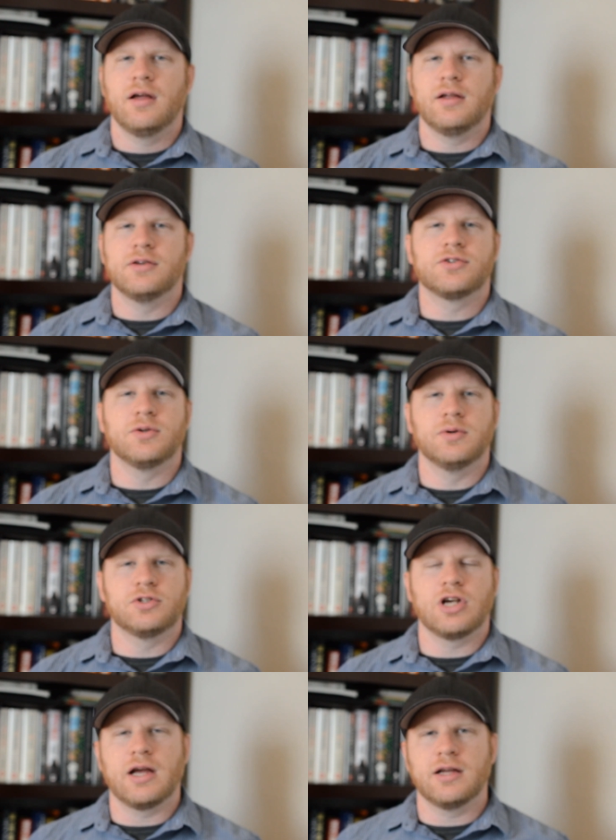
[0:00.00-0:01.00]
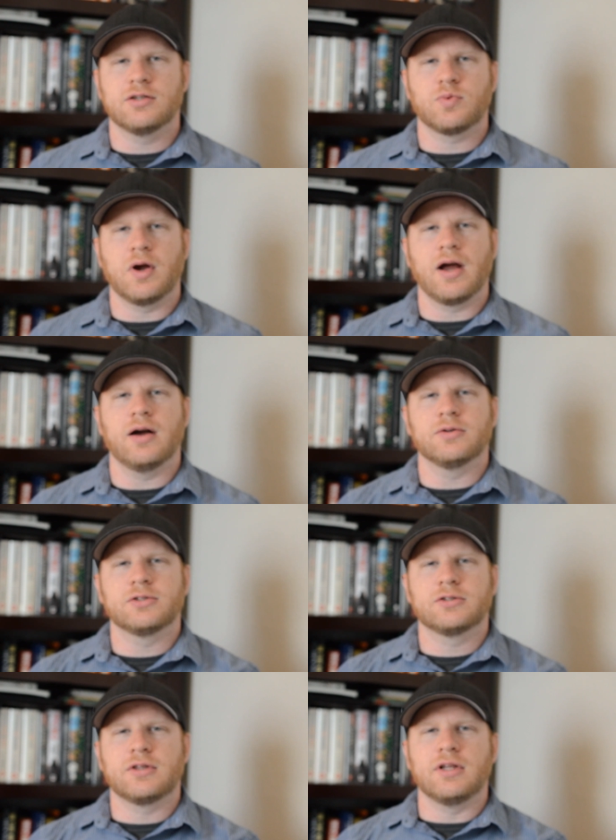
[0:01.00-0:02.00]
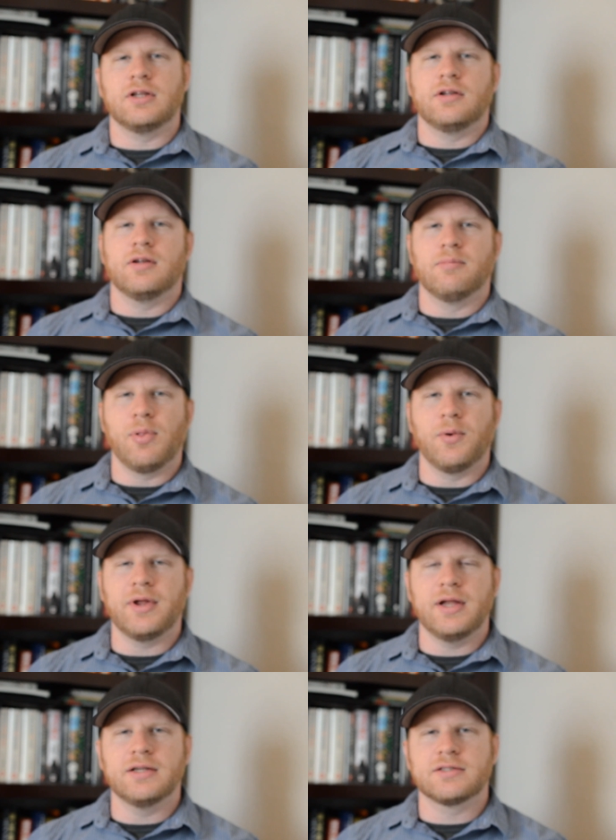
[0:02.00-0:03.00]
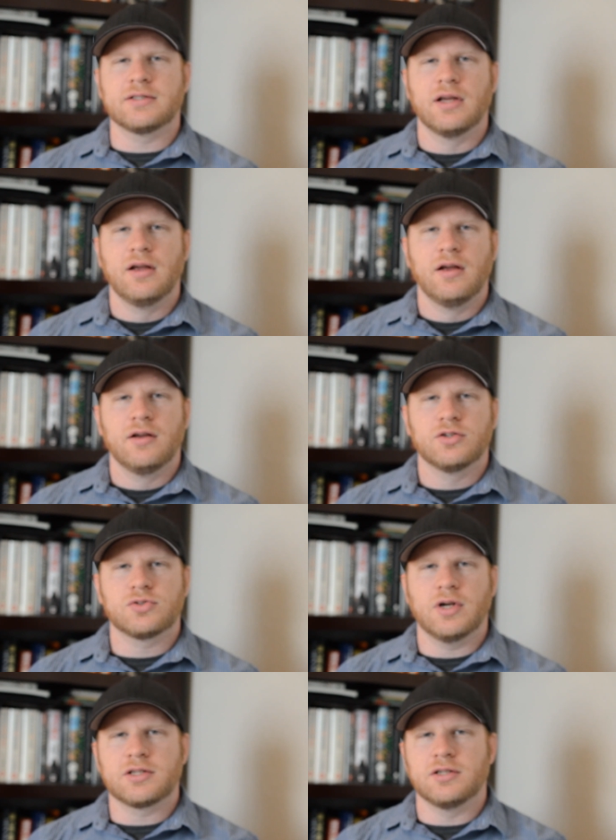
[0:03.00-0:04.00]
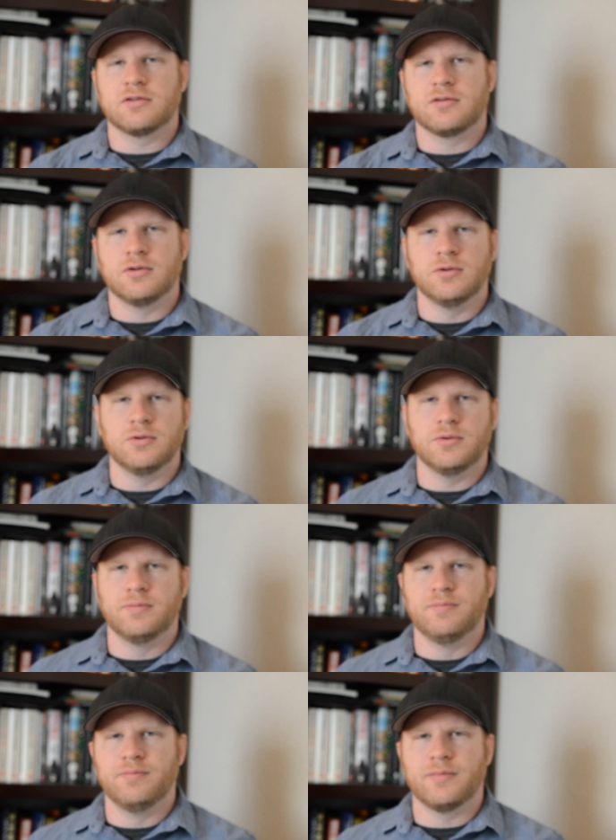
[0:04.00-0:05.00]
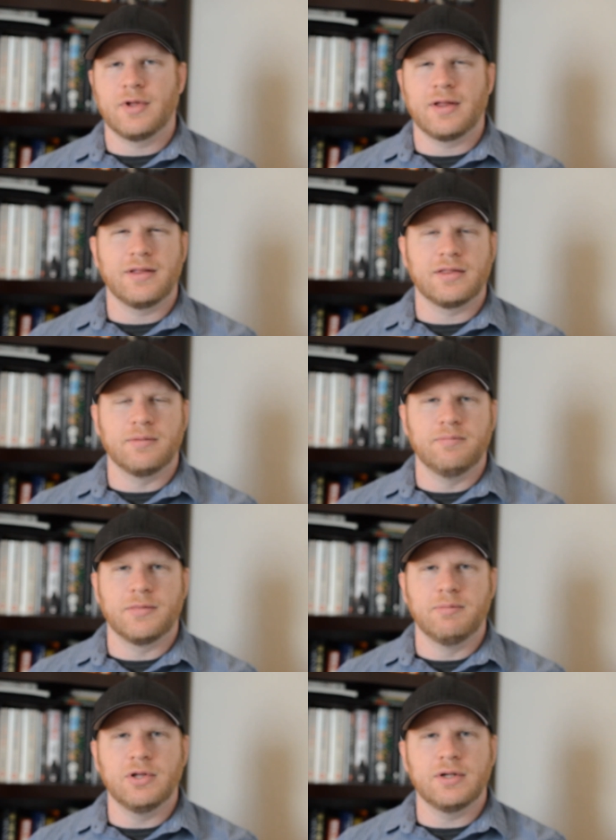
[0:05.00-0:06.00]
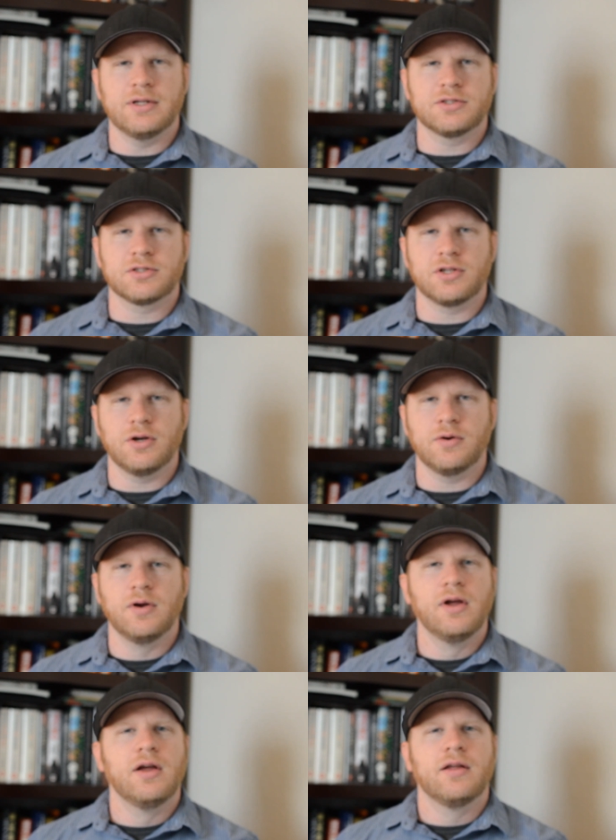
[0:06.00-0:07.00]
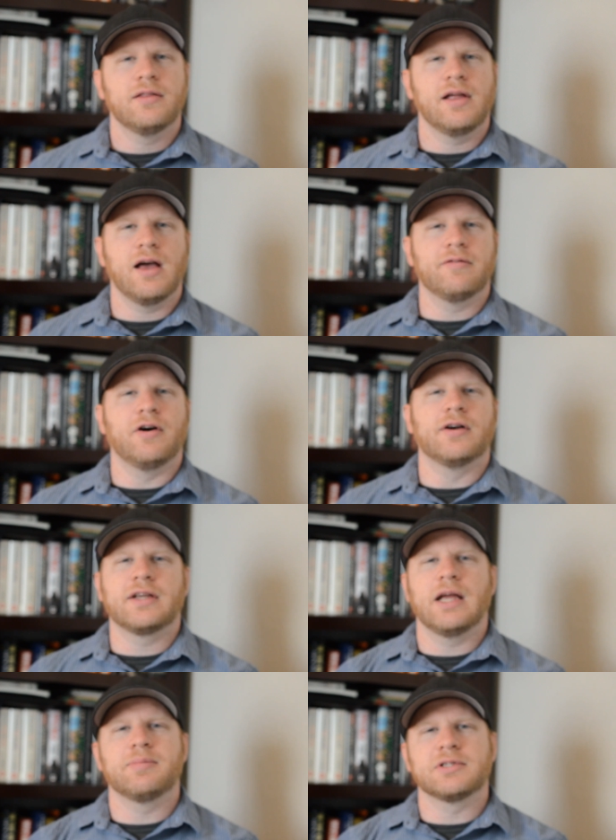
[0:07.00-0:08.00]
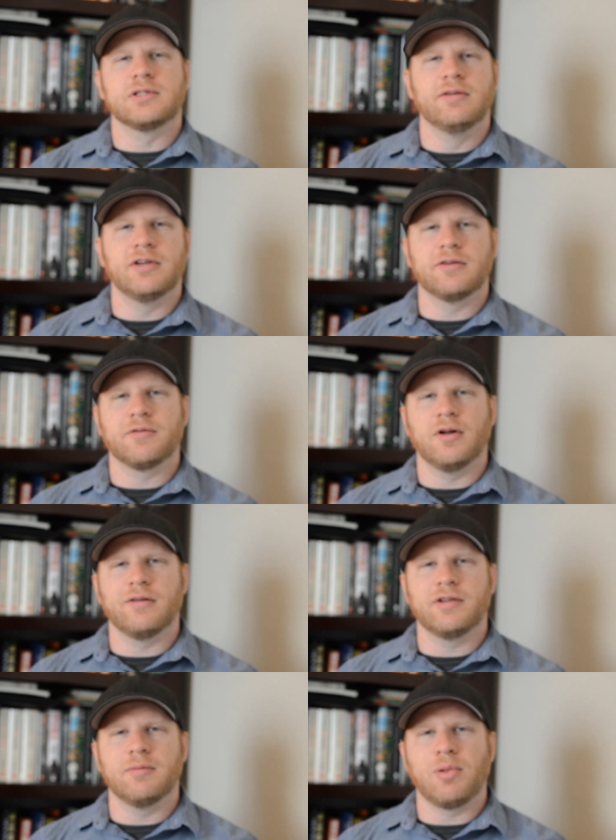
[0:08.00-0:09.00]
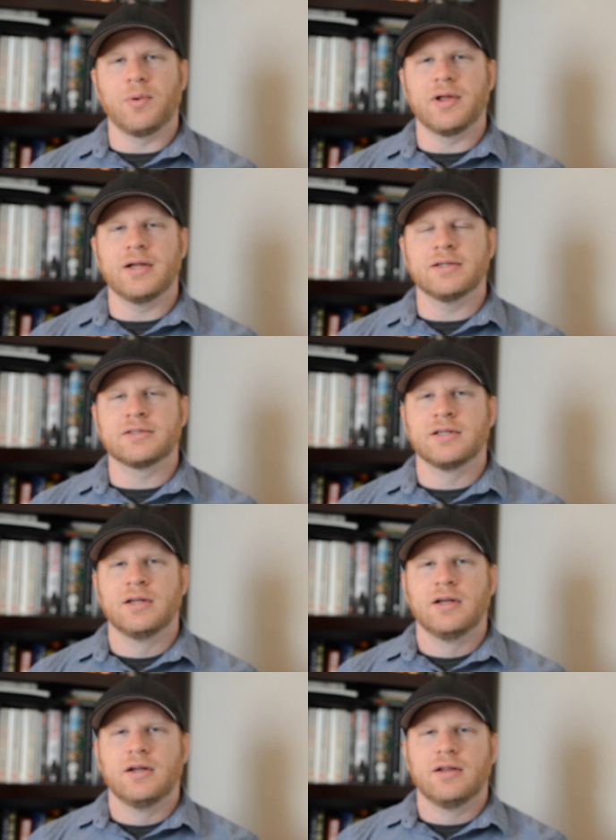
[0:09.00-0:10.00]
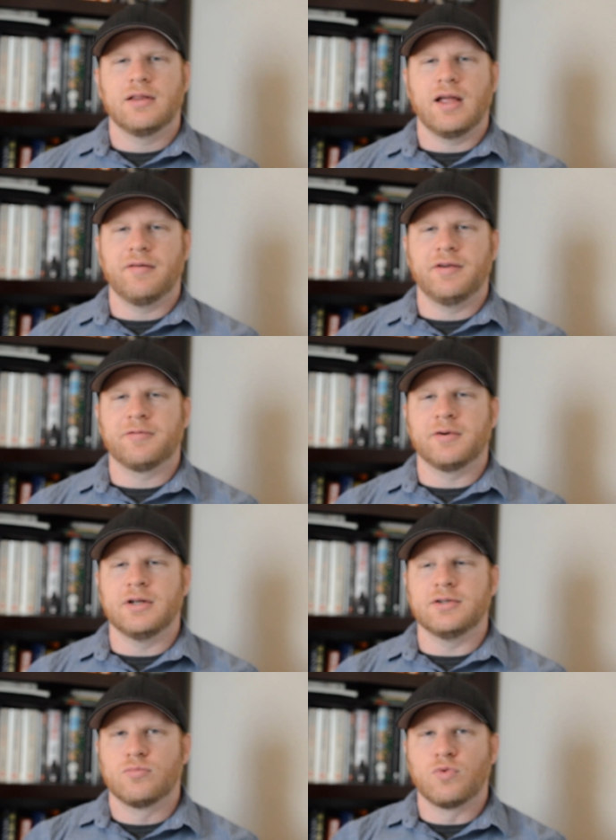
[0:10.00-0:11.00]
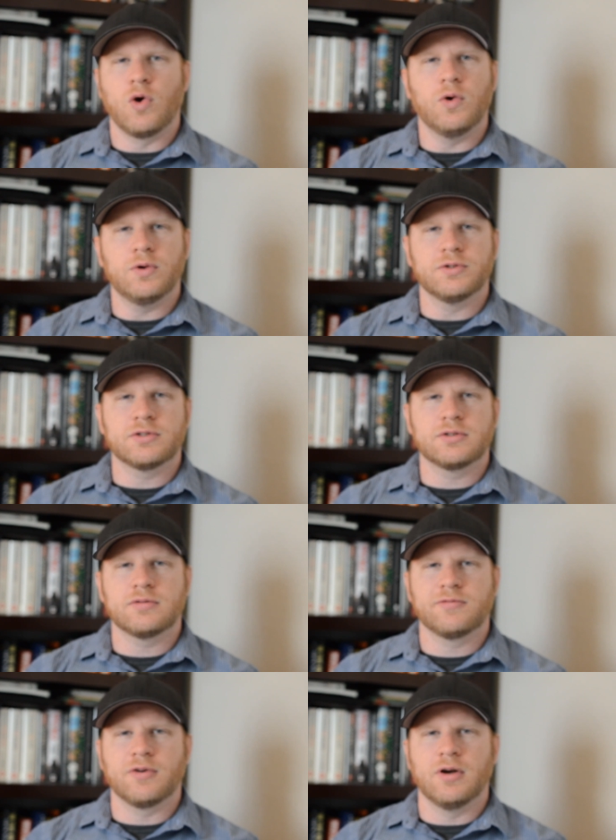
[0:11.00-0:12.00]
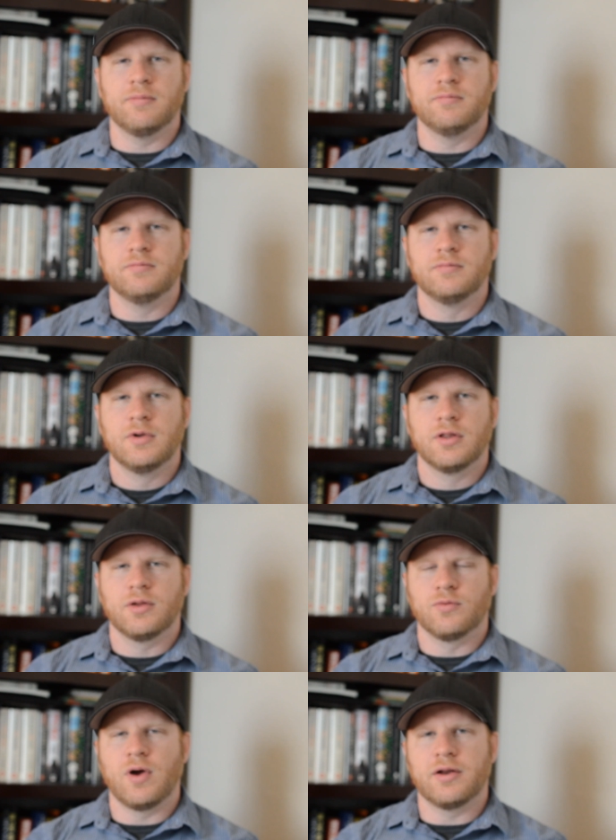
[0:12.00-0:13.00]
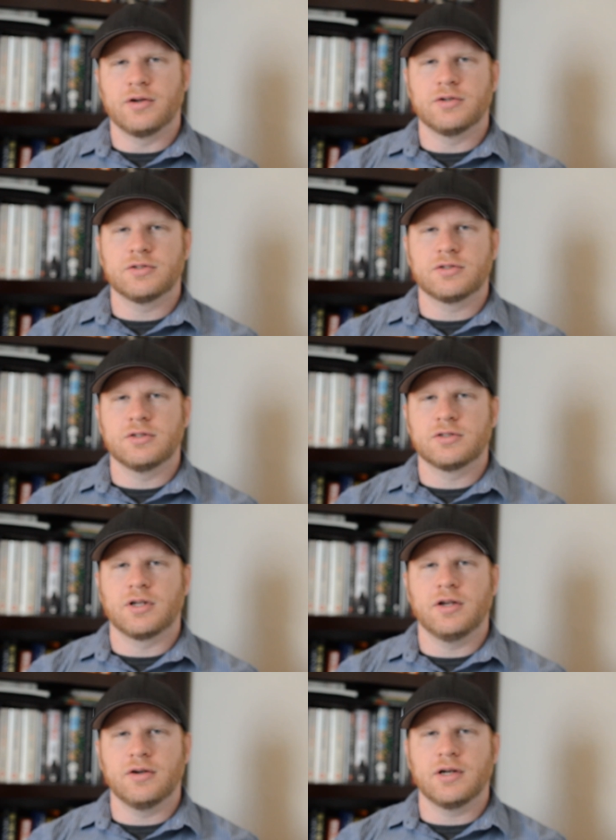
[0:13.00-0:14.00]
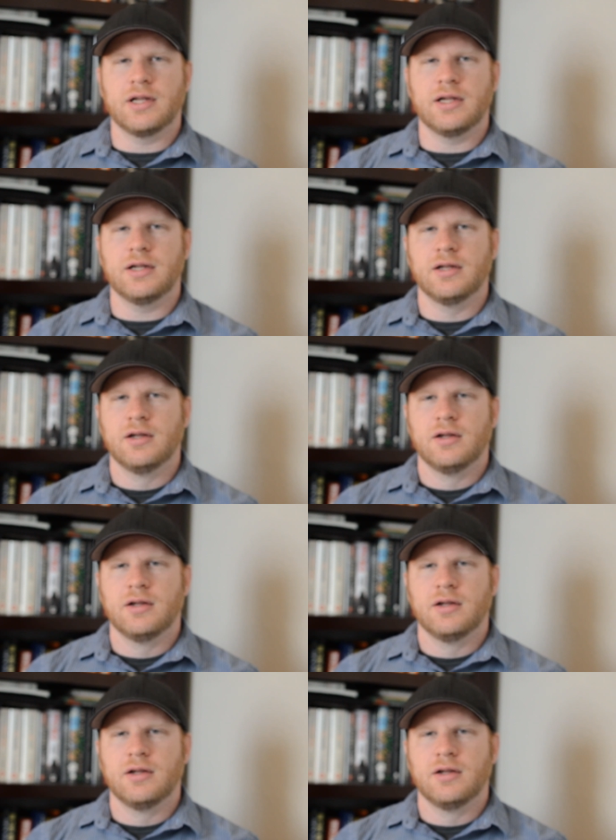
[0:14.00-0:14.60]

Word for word: into a giant warehouse. The employees stretch into, I think, the, the millions or so. They have on campus living for all of the employees. They have different roles from the runners to security